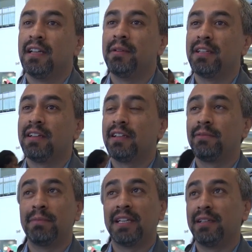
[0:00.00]
I mean, there are
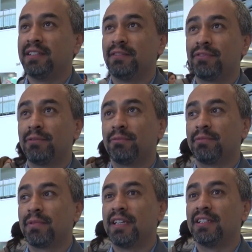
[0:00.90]
many different
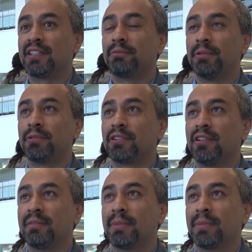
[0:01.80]
things that we work on,